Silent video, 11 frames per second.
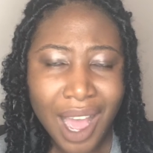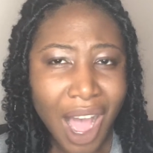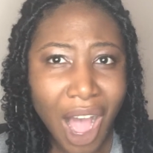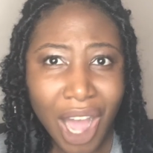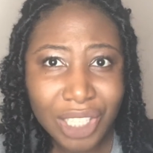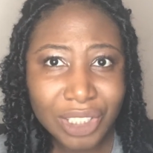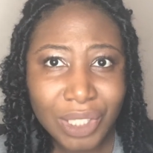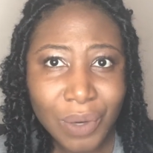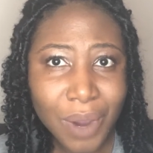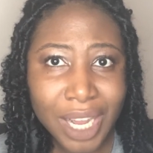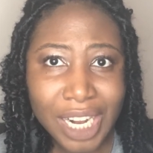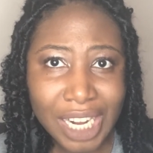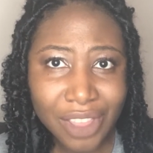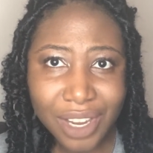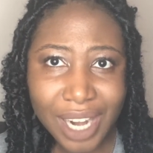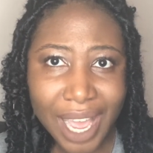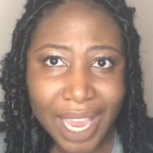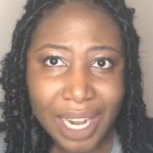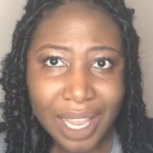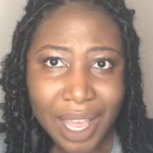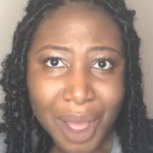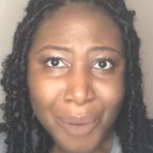Also, on another night,
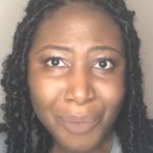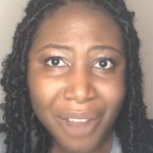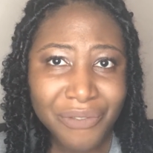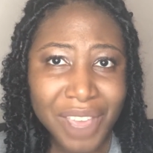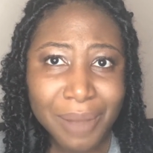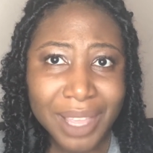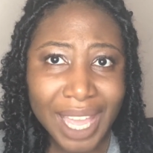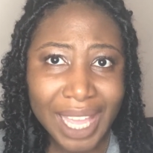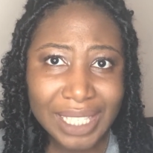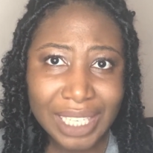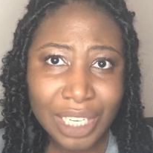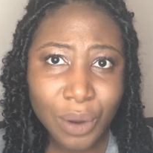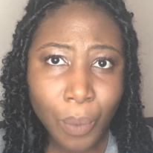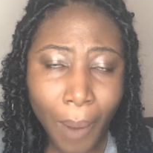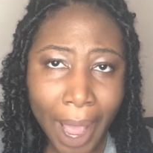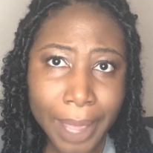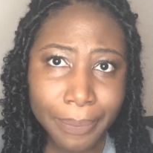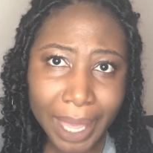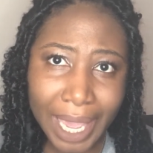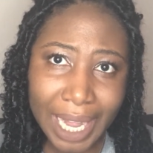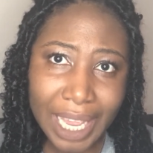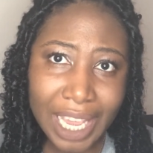my family had seen a white
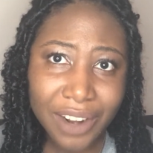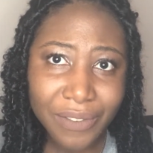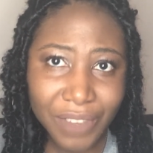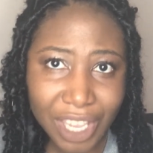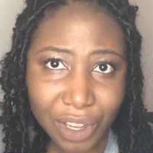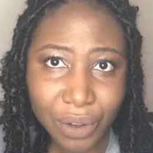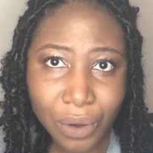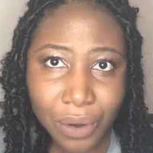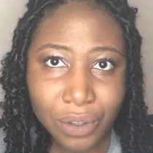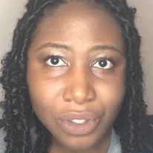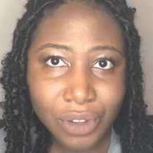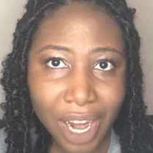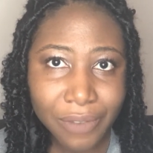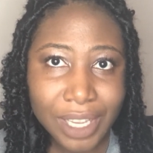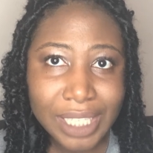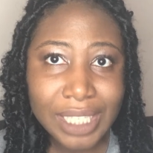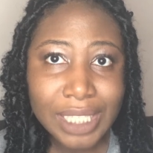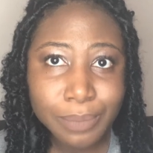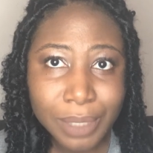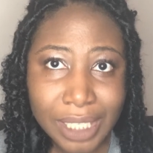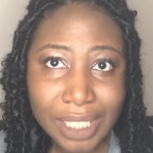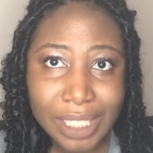man in a vehicle driving
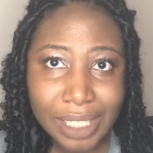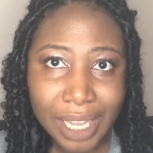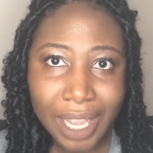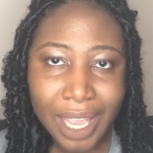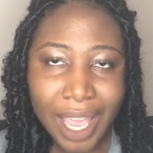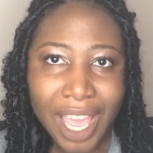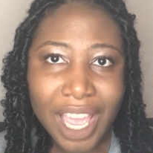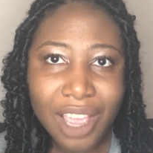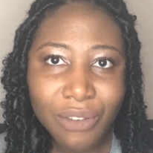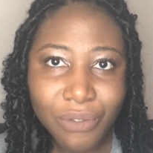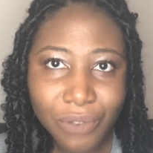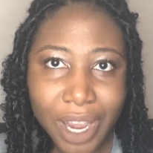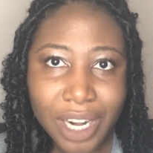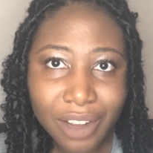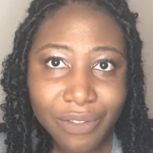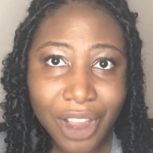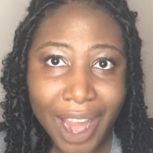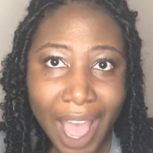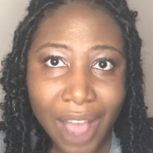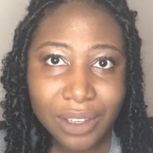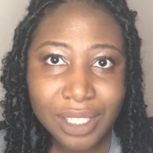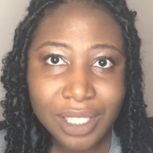suspiciously in front of their
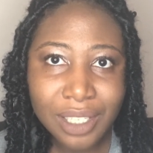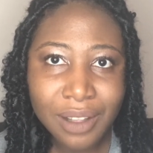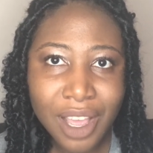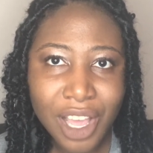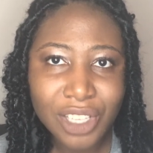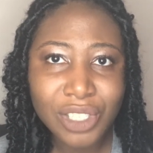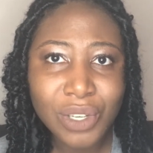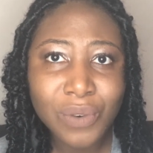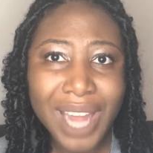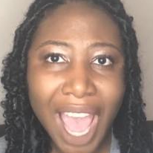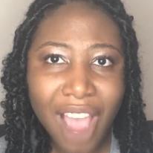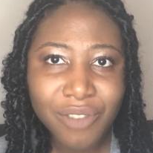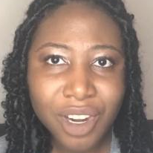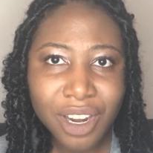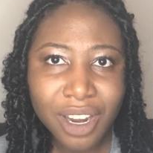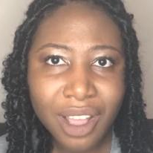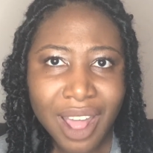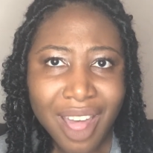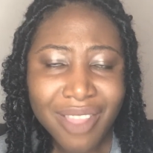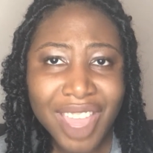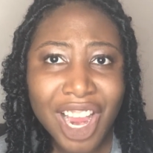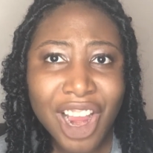house. Soon after,
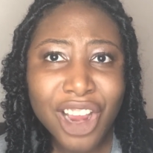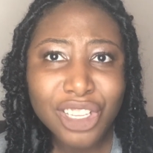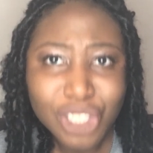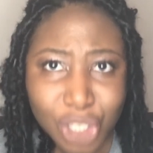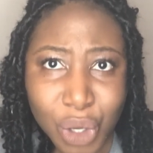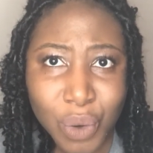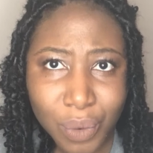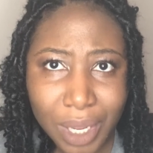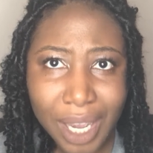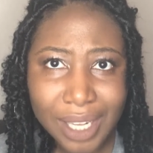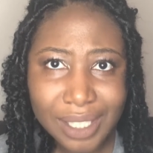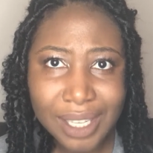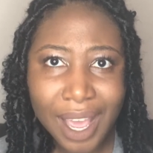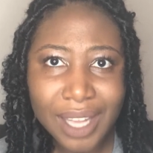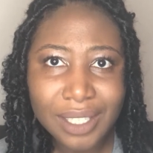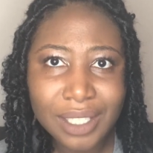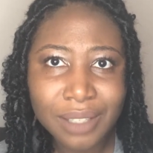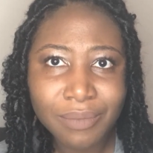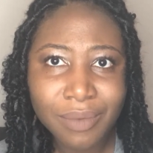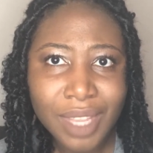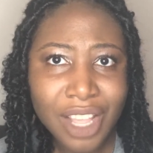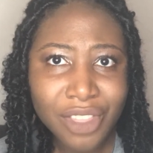they heard two gunshots.
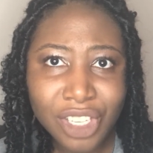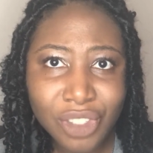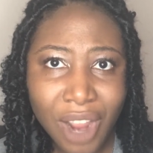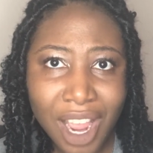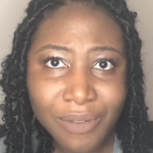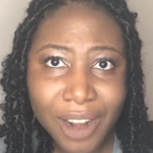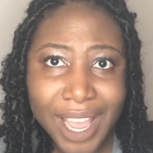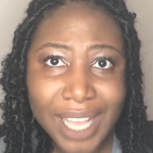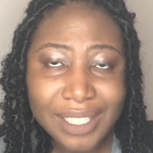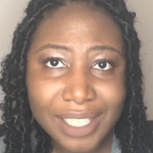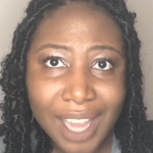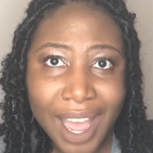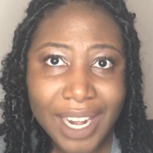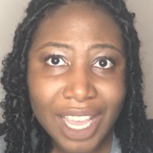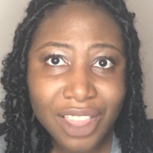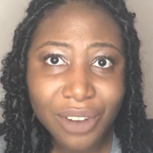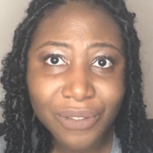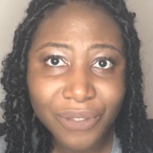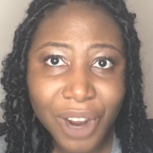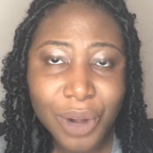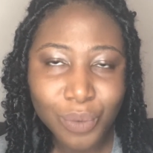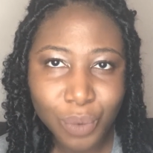The driver had shot in the
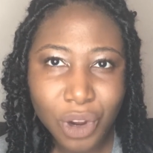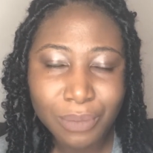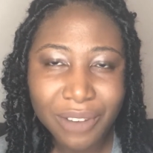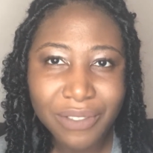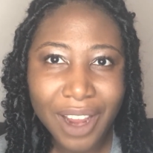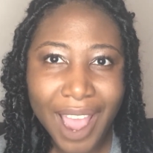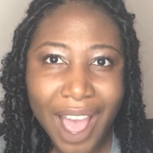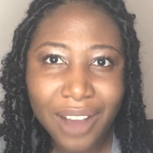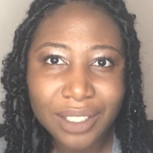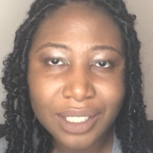front room of their house.